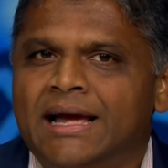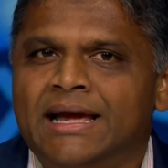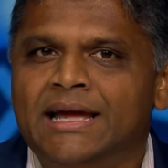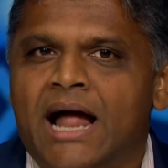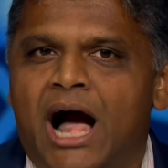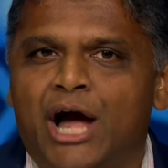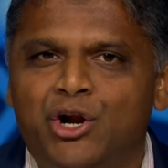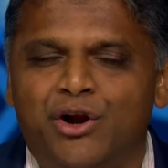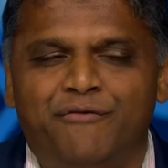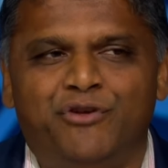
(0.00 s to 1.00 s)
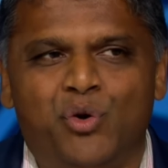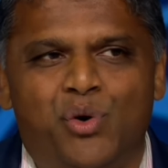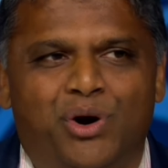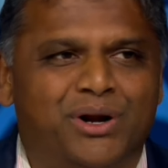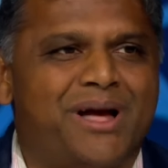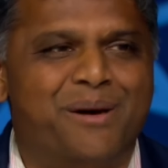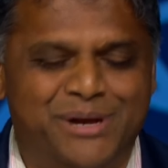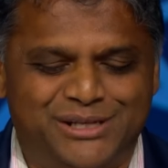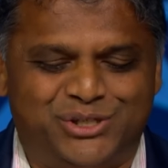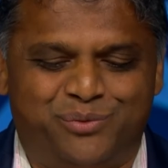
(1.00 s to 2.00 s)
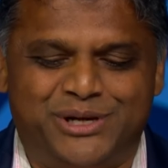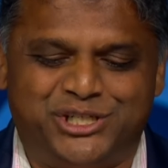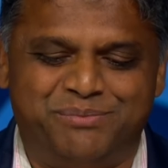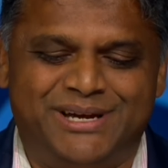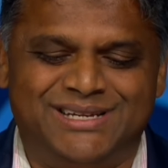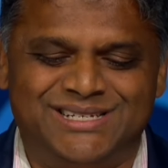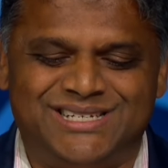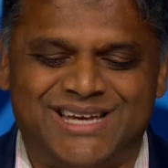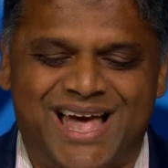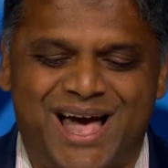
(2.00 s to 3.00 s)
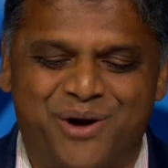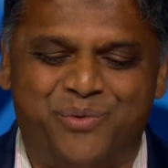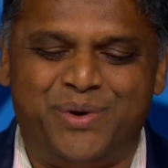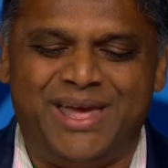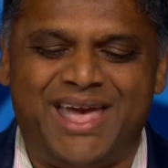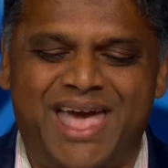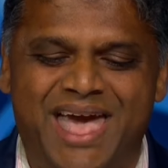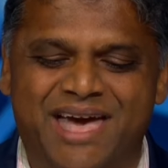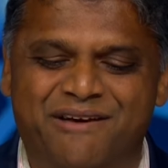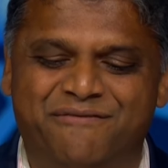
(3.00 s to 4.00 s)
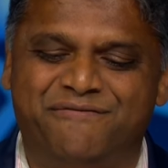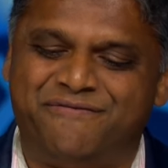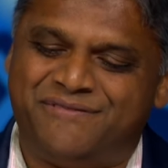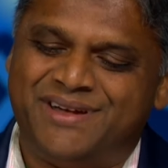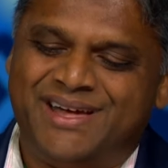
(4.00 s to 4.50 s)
In honor of your coming to Richmond, we have